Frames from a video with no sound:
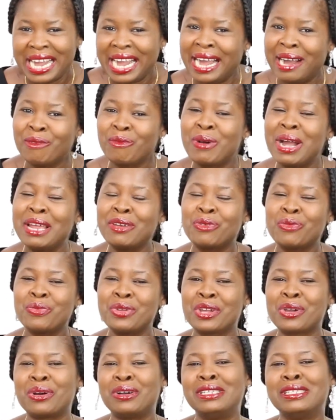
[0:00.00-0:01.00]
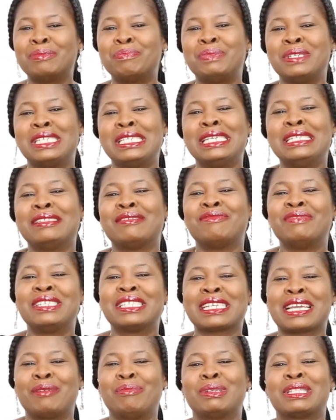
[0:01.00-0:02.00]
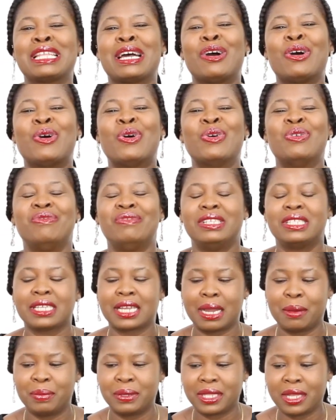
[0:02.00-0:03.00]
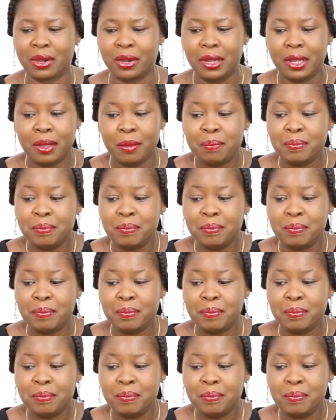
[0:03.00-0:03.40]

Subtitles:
And why do we call it patient risk capital or risk capital?